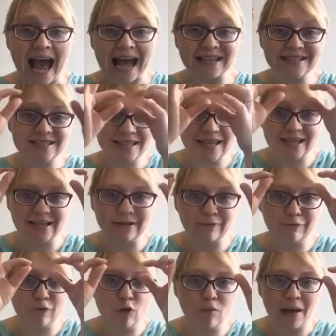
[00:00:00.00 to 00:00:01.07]
hats, they're like
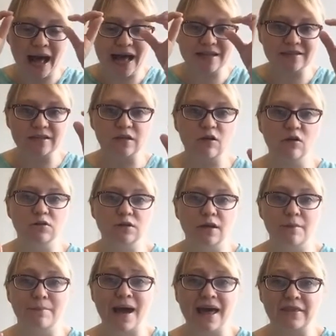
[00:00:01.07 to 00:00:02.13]
little foam hats, they're called
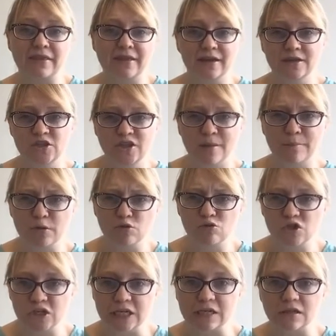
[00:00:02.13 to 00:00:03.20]
a bath
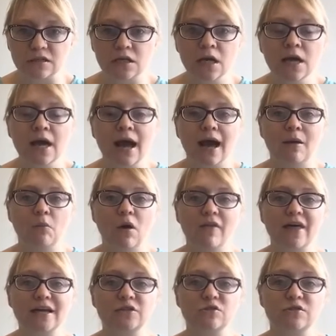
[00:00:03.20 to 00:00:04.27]
shampoo shield. And
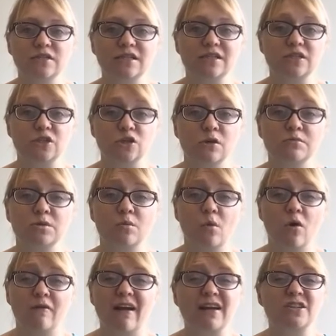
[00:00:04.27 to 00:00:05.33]
what that does is it stops the
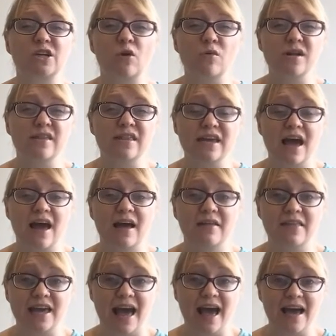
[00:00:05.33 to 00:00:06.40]
water actually going in
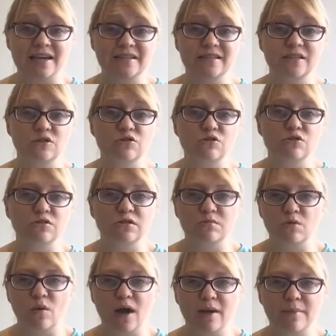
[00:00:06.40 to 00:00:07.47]
the eyes. They do use
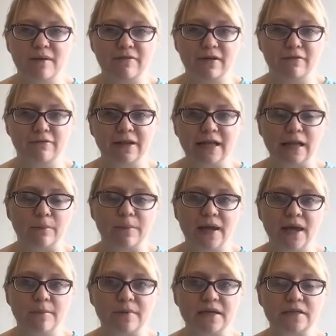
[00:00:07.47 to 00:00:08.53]
them quite a bit for little
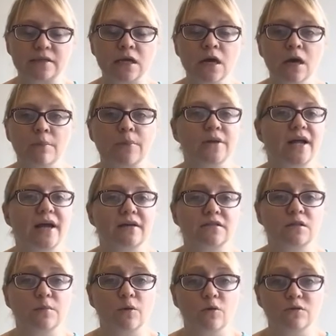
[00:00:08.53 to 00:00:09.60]
babies, but I
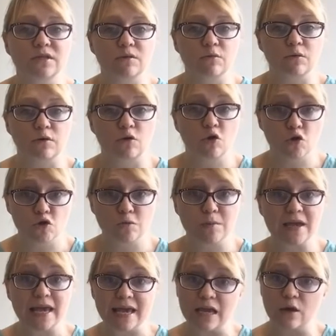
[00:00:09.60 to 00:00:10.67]
suppose it
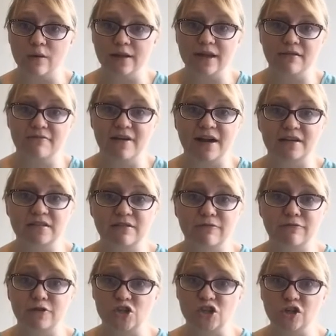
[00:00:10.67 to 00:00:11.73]
could be equally
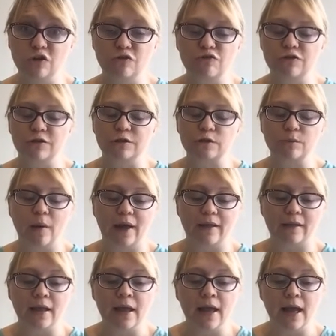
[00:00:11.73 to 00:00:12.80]
effective for children as
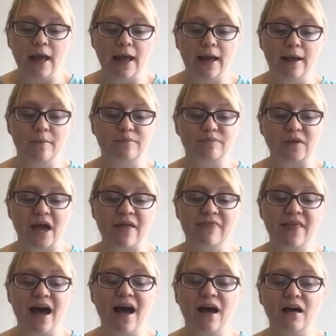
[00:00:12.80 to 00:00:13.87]
well.
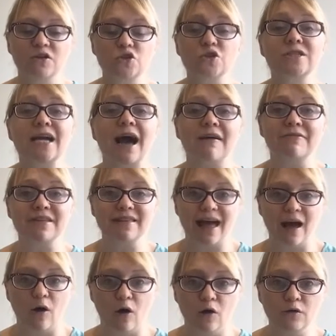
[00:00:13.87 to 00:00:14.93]
And that, just having
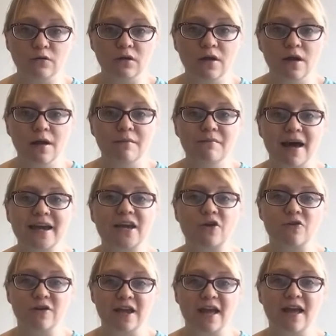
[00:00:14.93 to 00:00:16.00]
that on might
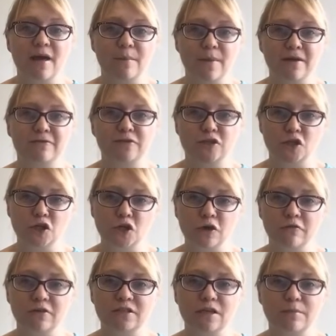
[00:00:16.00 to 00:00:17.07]
create a bit of
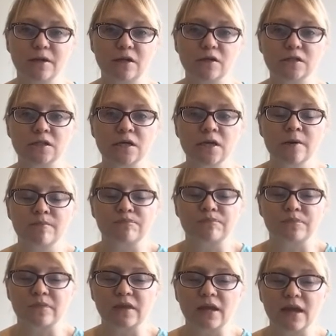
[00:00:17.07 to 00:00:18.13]
security, because
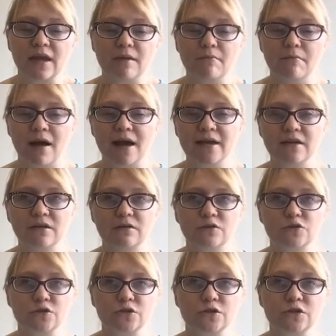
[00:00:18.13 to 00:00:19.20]
it might
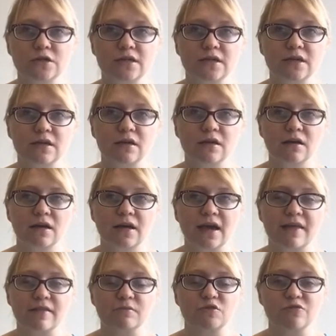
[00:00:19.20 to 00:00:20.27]
just
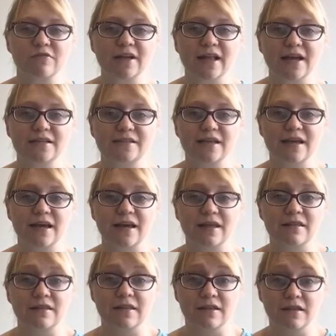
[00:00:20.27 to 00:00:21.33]
get them to realise that
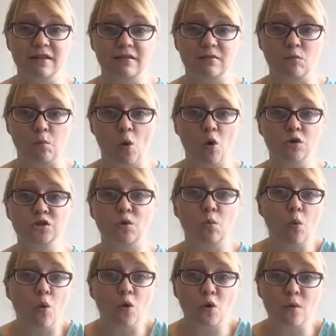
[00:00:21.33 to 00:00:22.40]
the water
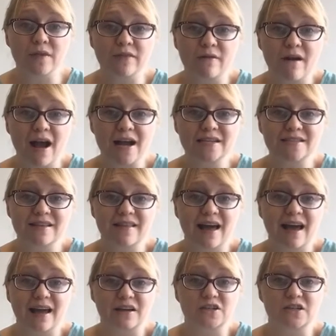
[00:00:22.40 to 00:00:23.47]
won't go in their eyes, and
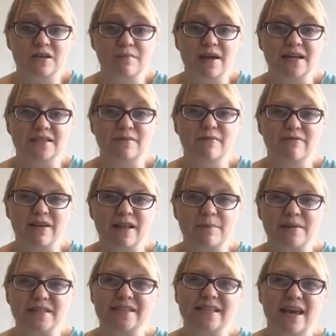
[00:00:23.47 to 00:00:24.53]
that actually makes them feel
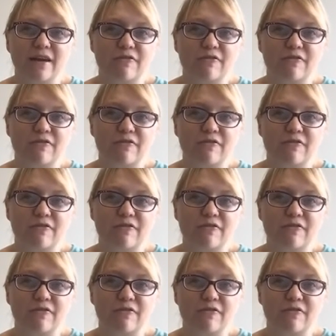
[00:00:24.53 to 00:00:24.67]
a bit